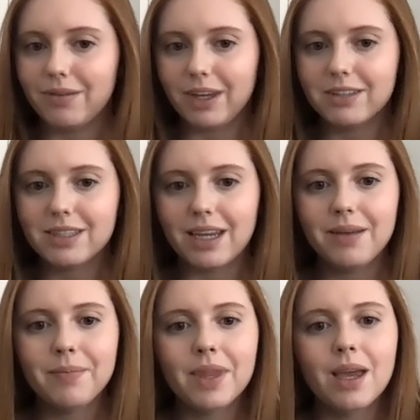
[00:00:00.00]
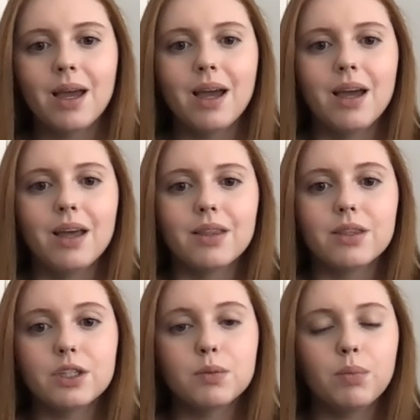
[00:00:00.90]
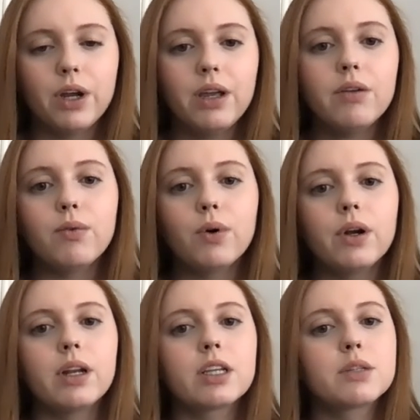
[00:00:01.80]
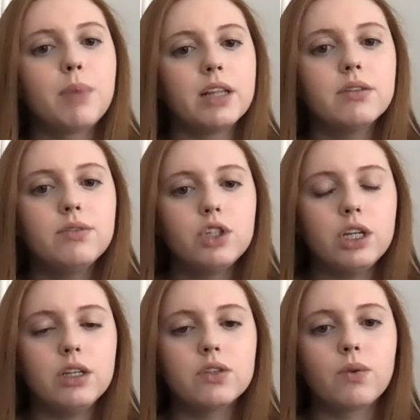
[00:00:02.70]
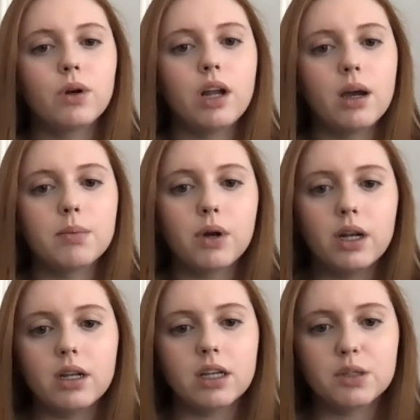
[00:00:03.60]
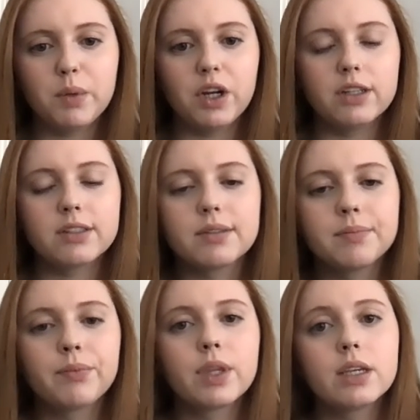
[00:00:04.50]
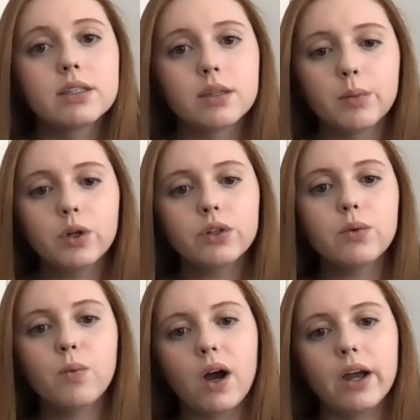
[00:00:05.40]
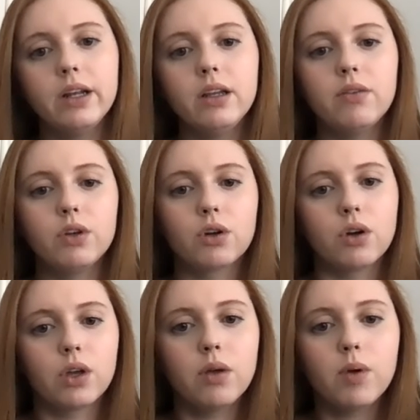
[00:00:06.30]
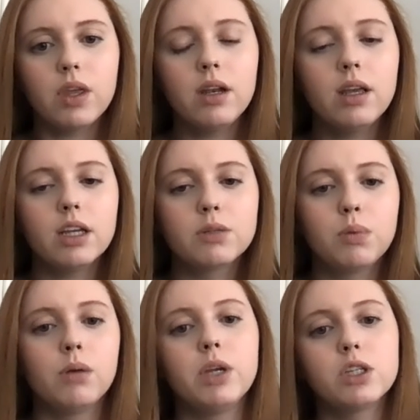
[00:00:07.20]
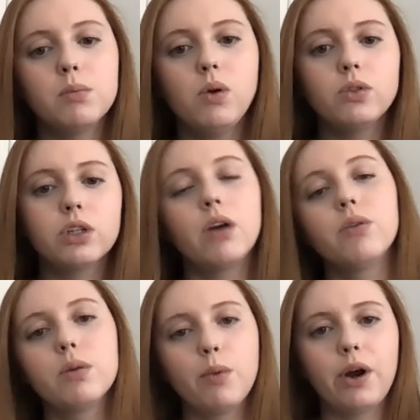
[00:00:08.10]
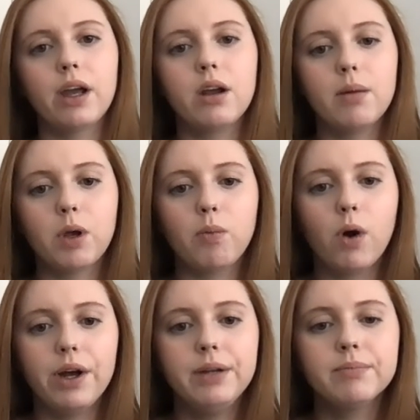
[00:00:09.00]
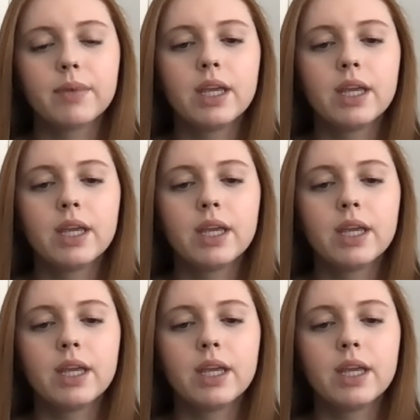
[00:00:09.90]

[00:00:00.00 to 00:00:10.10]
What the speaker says: fancy, spring for an expensive cheese for an upgraded experience. Similar to wine, if you're cooking with it, it's permissible to go with a more economic wine.